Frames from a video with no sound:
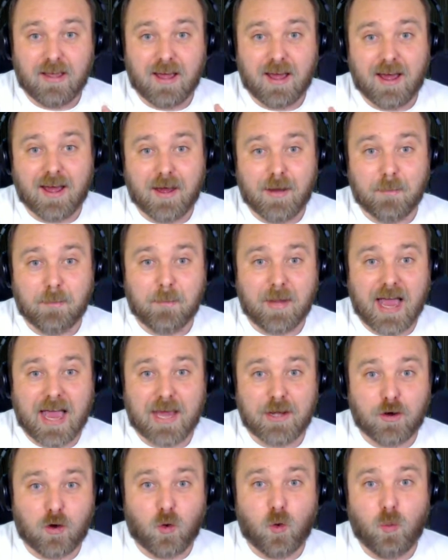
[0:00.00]

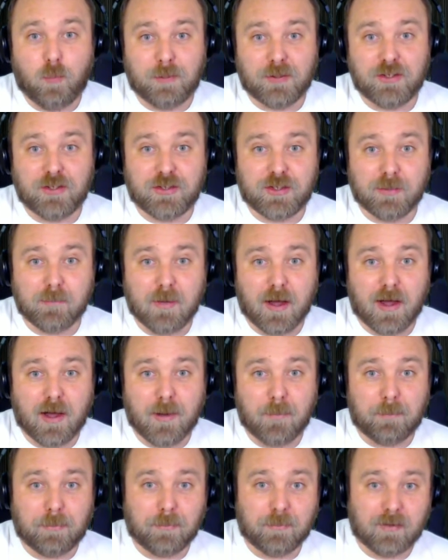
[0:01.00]
and opened them
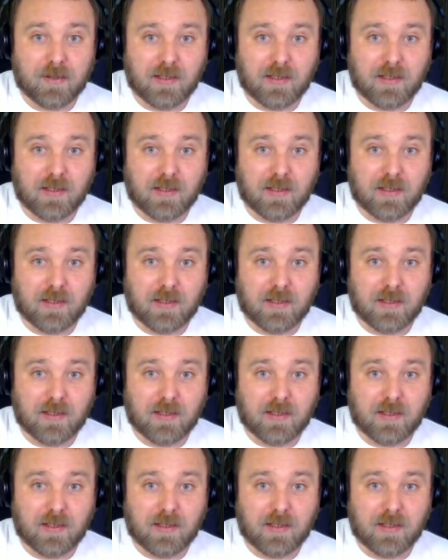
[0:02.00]
up